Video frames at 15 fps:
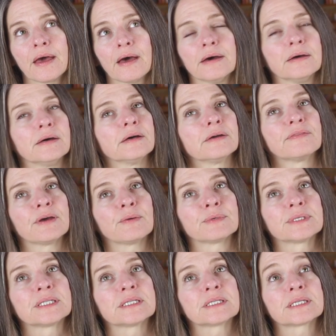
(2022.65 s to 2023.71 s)
Oh, that
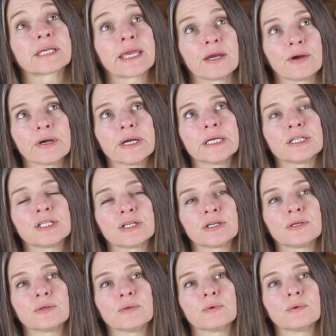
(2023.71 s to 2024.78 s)
was scary
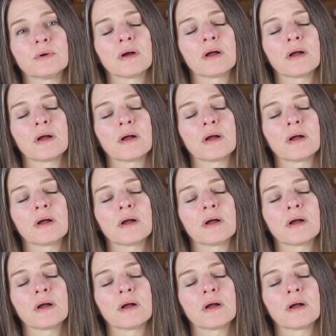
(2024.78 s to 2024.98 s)
too.